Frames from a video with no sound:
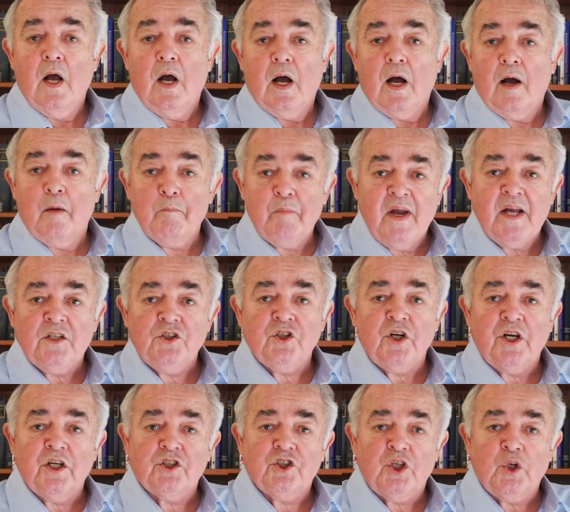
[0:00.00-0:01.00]
A major
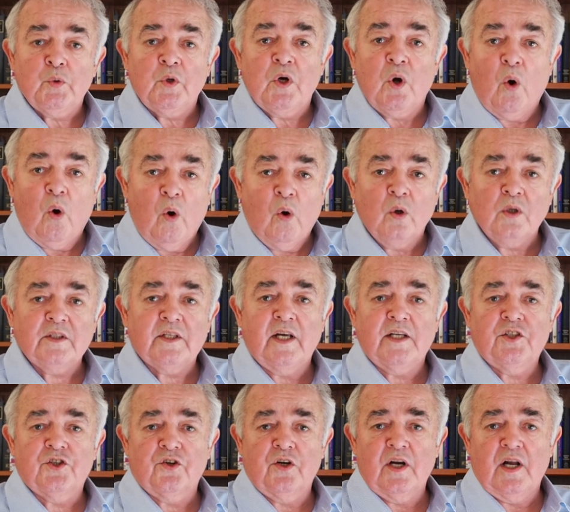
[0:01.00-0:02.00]
issue in all
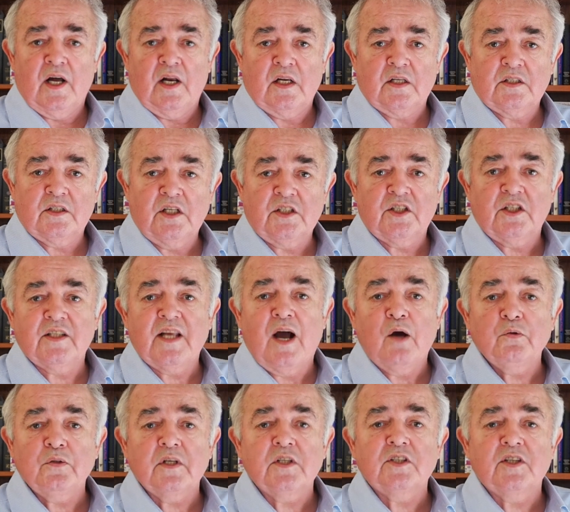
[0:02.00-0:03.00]
data analysis is how
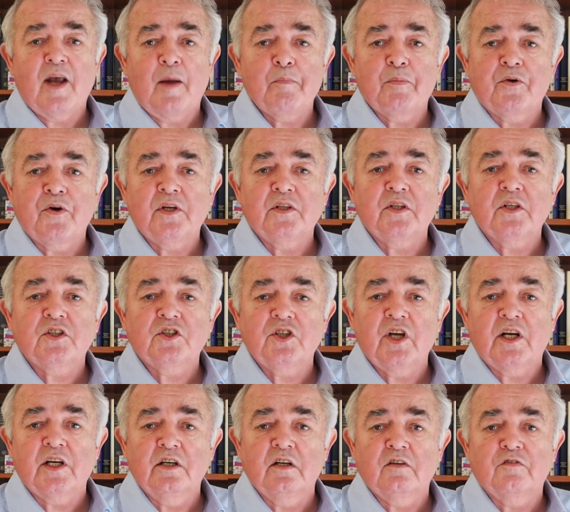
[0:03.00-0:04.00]
to separate the
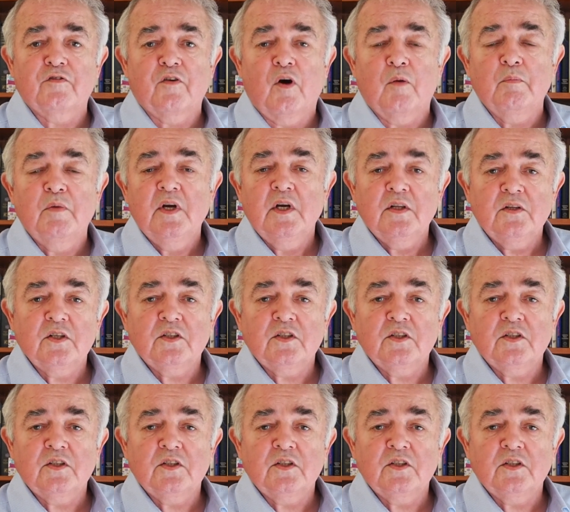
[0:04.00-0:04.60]
signal from the